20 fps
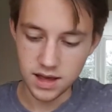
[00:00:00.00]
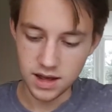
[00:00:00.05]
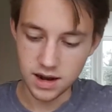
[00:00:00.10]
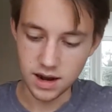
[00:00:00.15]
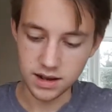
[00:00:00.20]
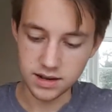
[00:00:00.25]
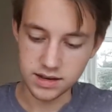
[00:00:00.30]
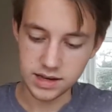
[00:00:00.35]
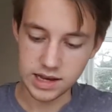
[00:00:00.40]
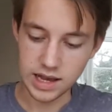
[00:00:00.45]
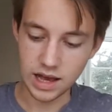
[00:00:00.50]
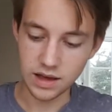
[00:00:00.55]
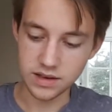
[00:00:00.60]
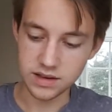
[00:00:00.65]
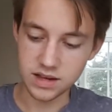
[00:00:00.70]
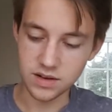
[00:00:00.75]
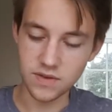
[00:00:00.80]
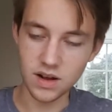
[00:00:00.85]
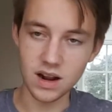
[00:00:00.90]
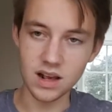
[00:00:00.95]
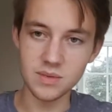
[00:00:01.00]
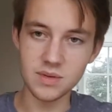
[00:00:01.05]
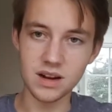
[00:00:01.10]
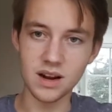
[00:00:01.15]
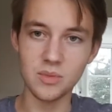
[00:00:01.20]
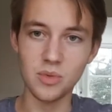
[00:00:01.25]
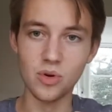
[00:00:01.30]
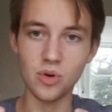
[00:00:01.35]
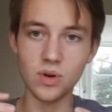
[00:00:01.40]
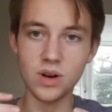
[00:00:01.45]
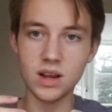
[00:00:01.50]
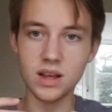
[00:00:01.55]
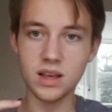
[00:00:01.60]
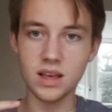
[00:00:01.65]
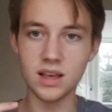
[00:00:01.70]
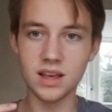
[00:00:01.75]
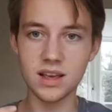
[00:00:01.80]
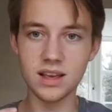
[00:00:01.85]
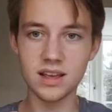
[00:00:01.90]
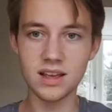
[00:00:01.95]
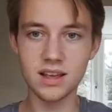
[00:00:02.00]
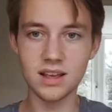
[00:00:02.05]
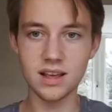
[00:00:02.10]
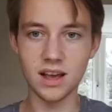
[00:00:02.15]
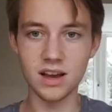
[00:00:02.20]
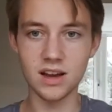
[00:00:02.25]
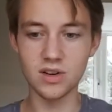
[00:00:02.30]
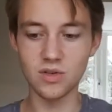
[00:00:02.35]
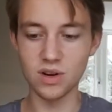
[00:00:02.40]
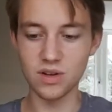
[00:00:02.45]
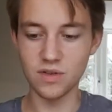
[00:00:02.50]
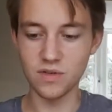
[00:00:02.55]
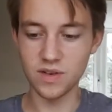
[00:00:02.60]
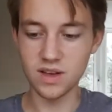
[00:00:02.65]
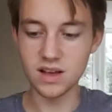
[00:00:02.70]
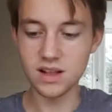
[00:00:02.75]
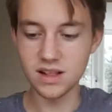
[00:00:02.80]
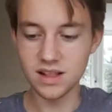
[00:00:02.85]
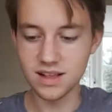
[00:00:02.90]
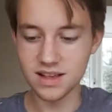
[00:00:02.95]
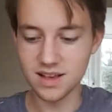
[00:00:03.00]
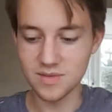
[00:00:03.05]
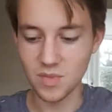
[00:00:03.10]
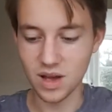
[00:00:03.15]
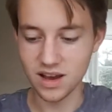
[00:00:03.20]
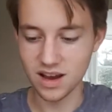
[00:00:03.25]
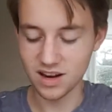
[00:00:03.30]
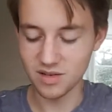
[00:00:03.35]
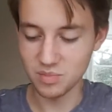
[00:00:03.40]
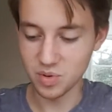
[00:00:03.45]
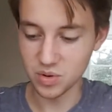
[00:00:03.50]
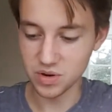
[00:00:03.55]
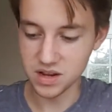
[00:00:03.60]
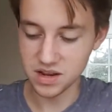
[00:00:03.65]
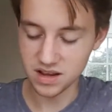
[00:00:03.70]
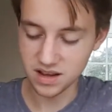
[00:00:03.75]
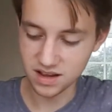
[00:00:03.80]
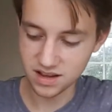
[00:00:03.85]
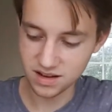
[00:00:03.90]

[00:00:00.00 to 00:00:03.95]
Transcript: let's see how this develops, and I can already feel my kind of body